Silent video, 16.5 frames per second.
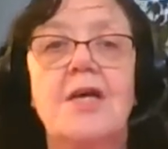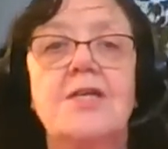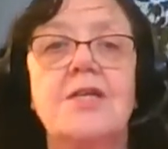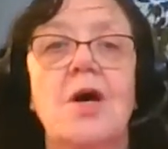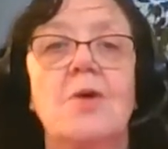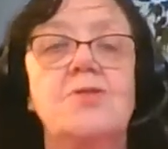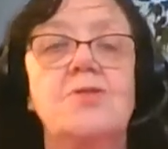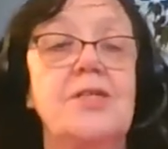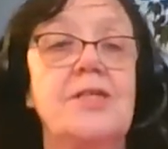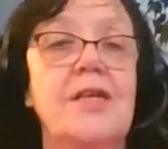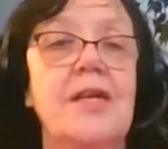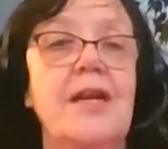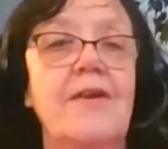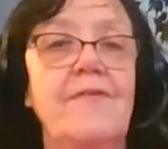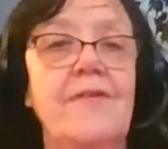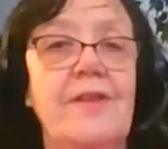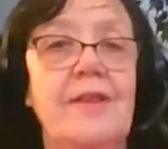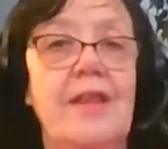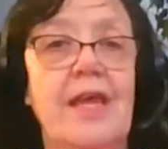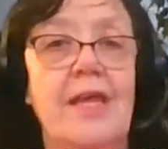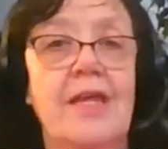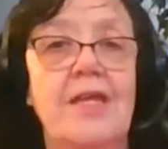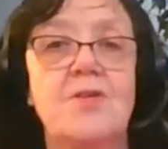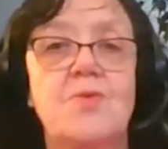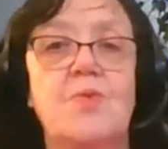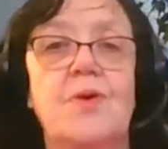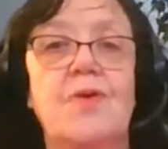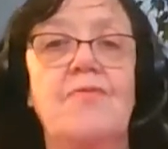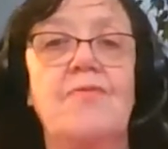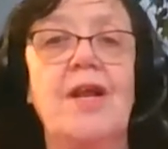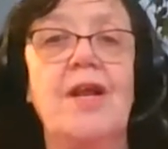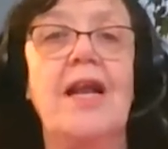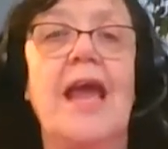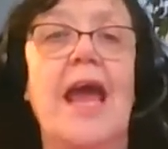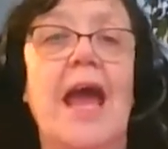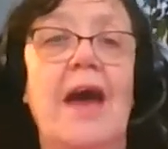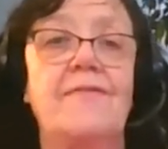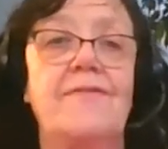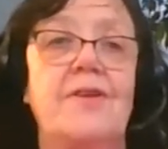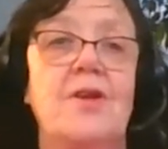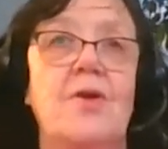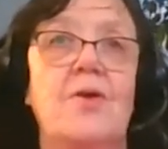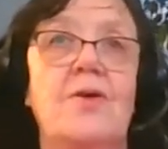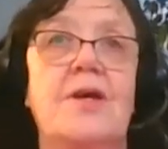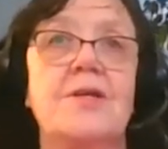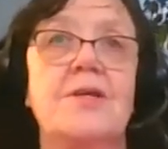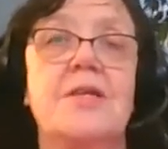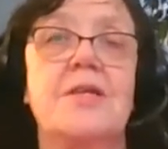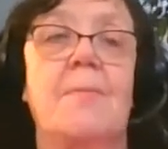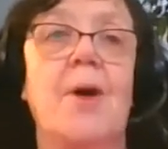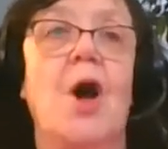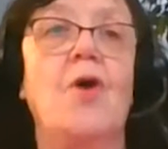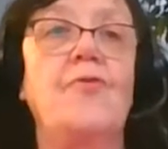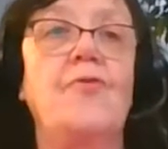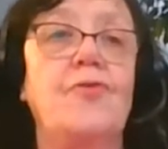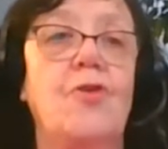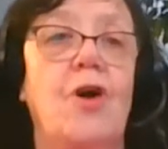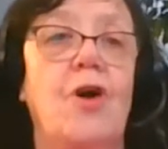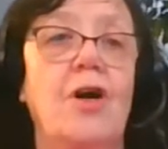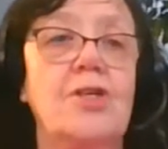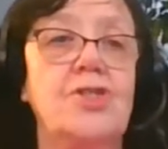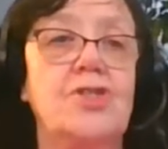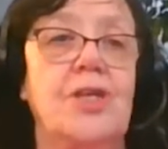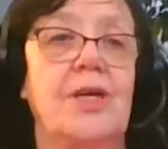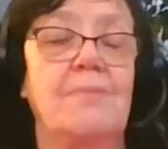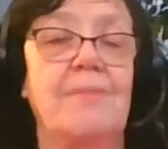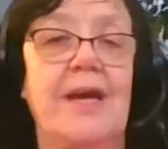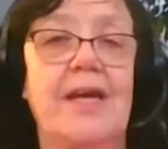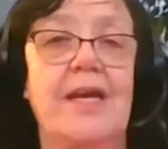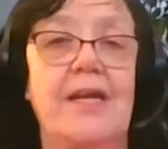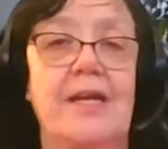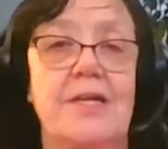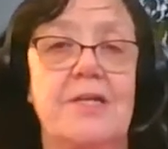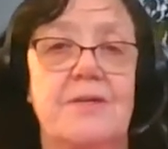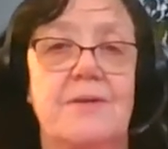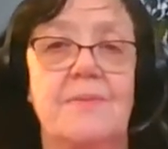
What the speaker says: So to deliver these, we really have to look at some overarching mechanism